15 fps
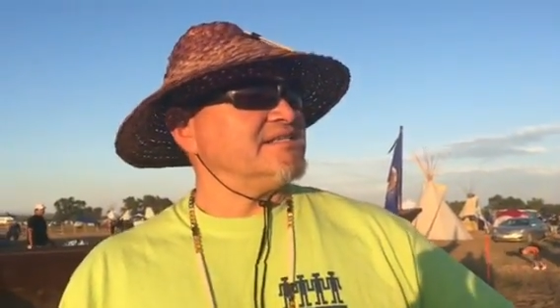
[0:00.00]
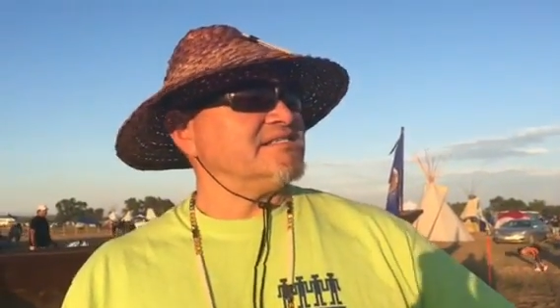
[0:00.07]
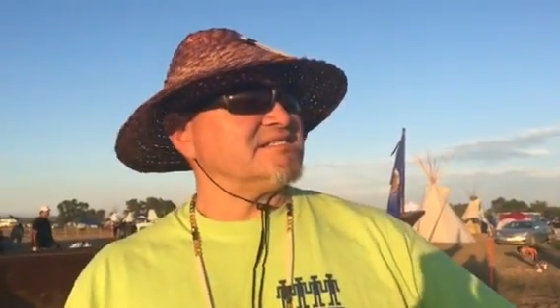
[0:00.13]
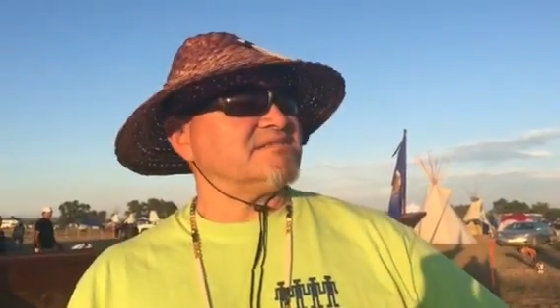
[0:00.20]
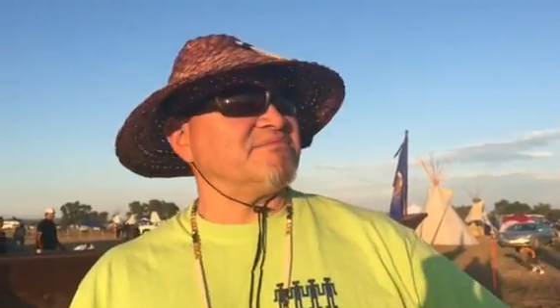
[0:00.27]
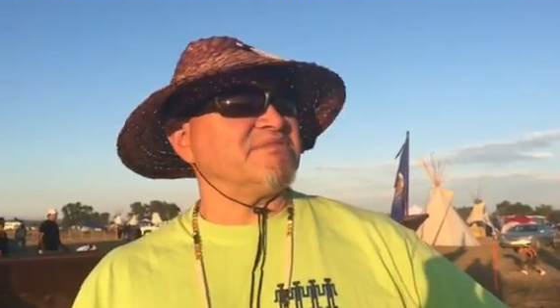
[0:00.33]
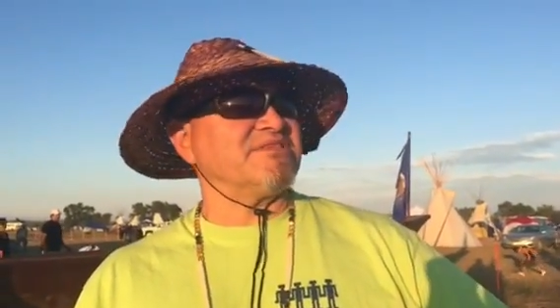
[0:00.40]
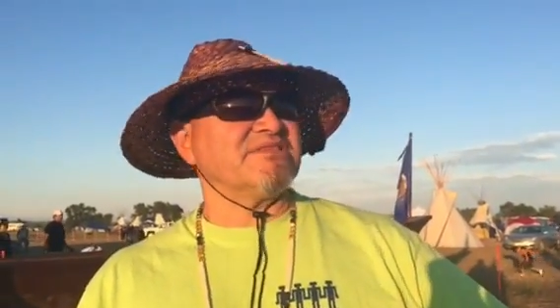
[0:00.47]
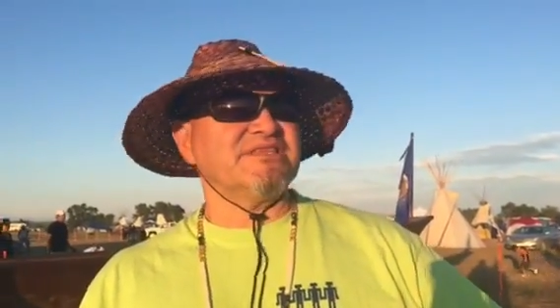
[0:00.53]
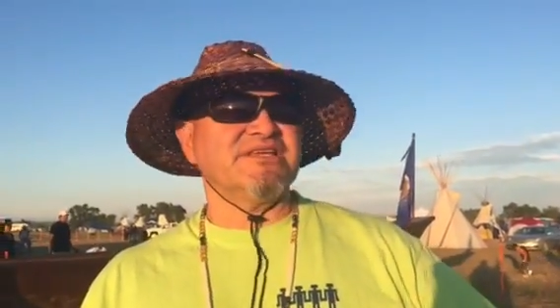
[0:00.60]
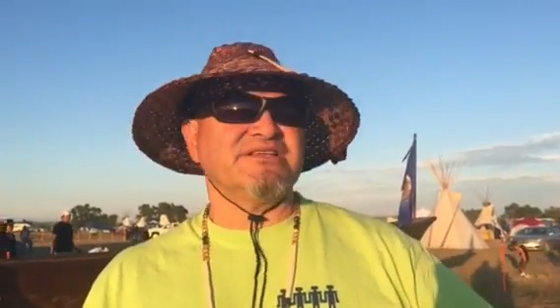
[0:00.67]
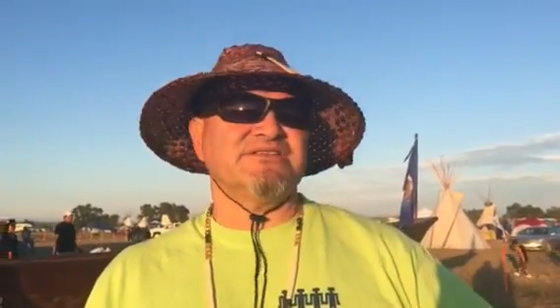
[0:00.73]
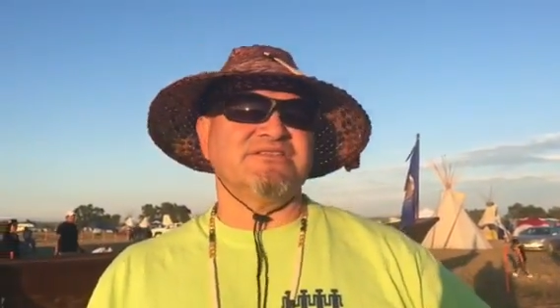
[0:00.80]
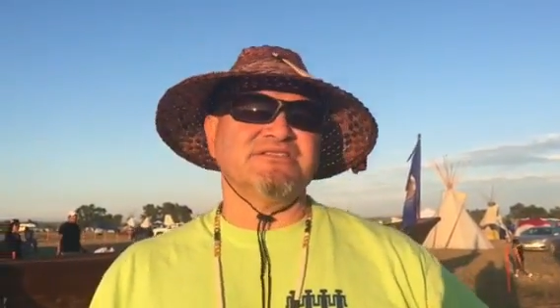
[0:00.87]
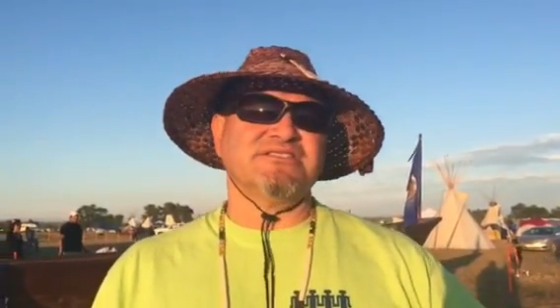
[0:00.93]
some of the
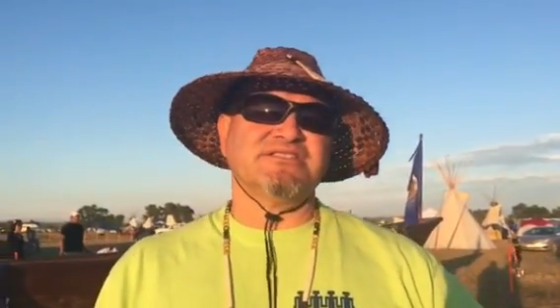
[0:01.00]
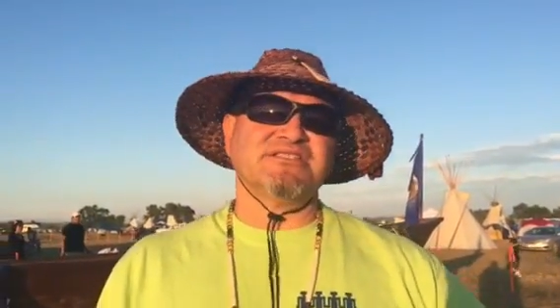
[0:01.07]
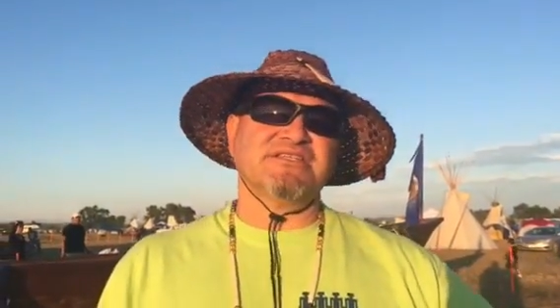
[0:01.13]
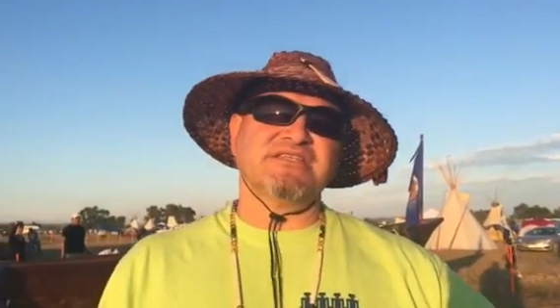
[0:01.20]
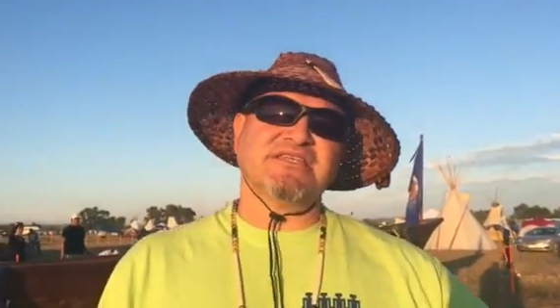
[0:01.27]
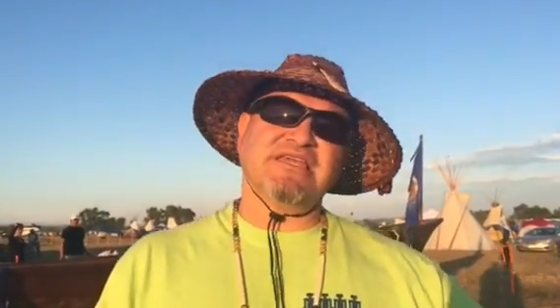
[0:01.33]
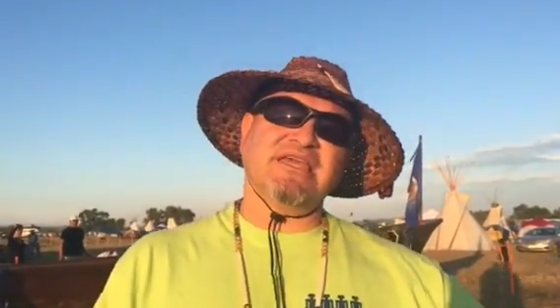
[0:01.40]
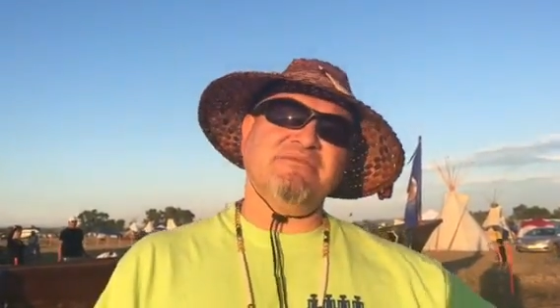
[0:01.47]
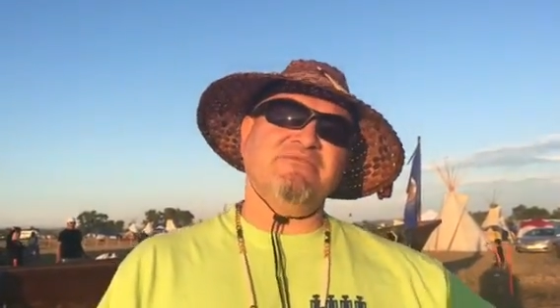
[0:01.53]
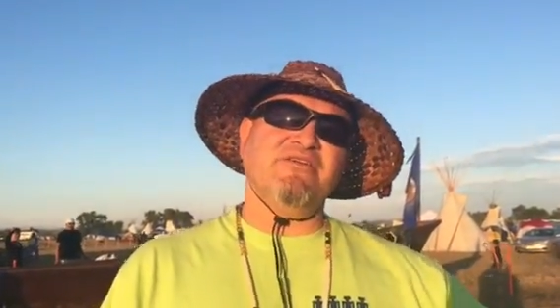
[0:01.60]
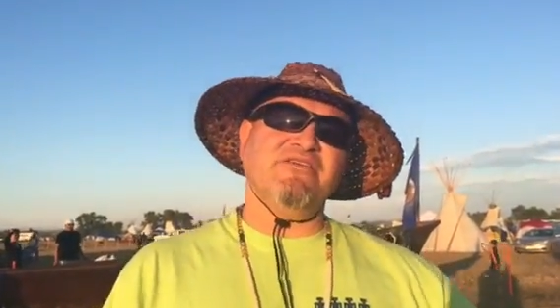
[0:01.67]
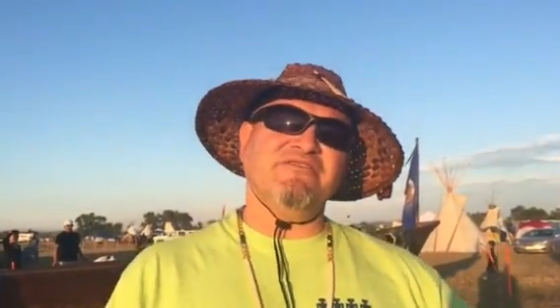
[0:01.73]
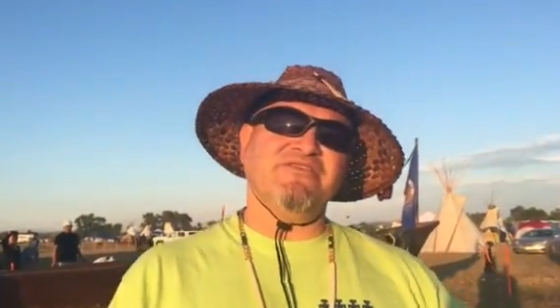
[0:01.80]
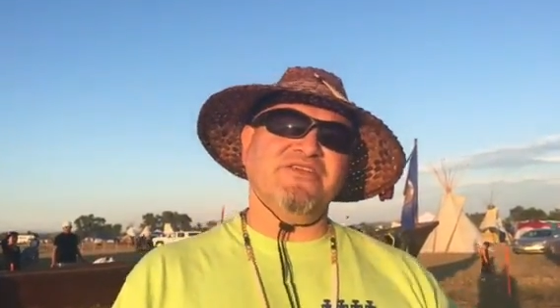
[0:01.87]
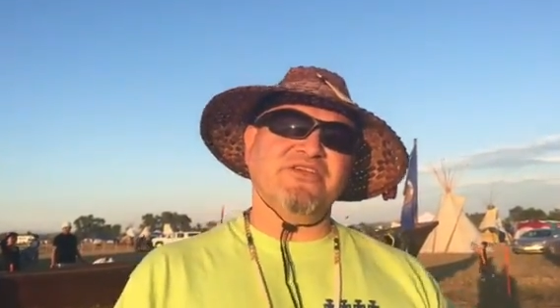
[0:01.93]
leaders came
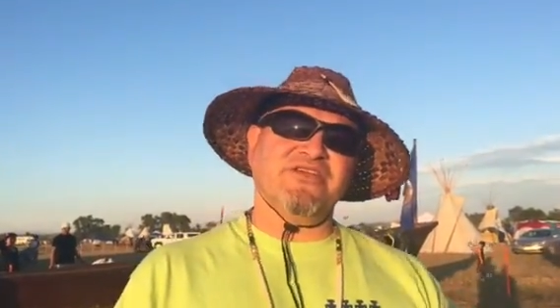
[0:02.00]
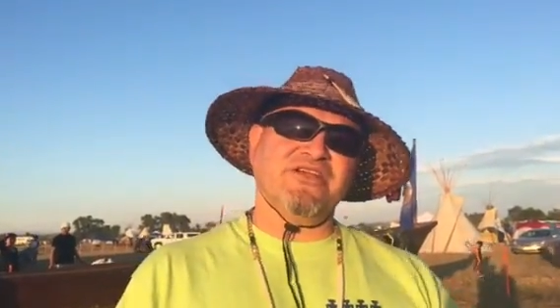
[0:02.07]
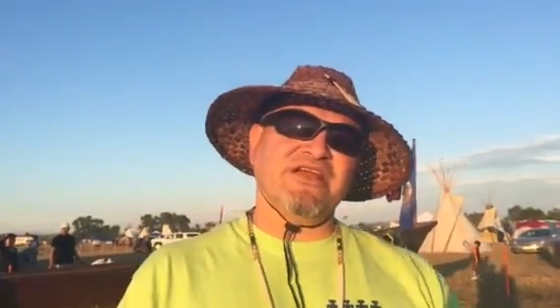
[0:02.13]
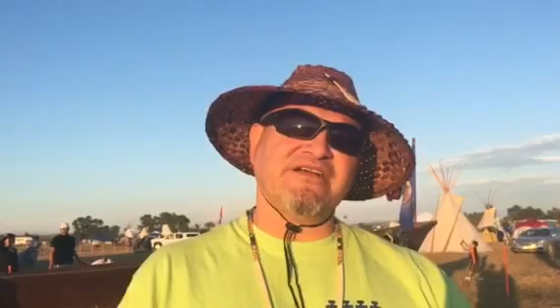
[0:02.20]
over here